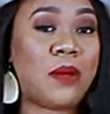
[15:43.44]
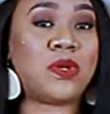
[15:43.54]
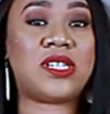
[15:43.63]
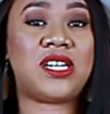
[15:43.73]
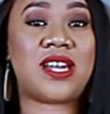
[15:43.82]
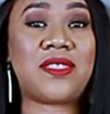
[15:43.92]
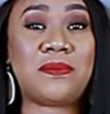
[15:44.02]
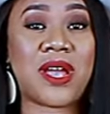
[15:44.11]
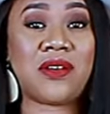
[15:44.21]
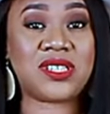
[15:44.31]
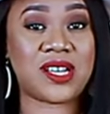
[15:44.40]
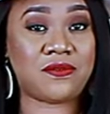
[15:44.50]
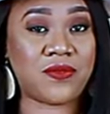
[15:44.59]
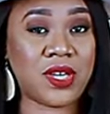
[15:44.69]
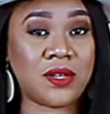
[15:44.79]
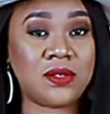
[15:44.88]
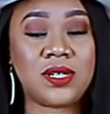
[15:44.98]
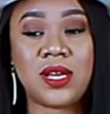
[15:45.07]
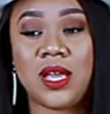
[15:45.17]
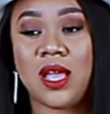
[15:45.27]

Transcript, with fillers: I was in another marriage that failed.